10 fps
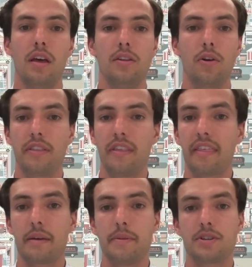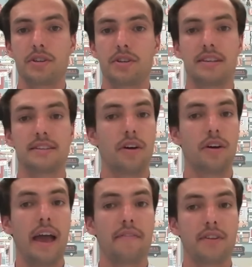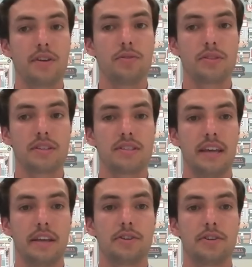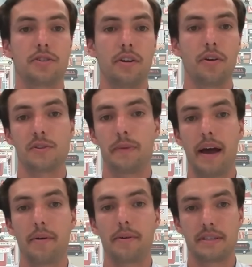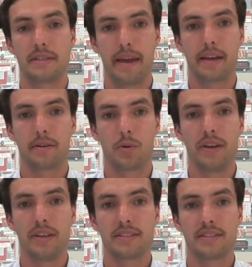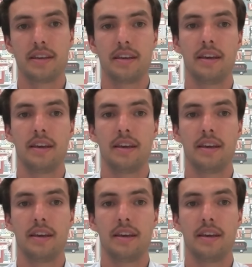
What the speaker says: noting that the Commission does not have to use its statutory notice powers to make a request.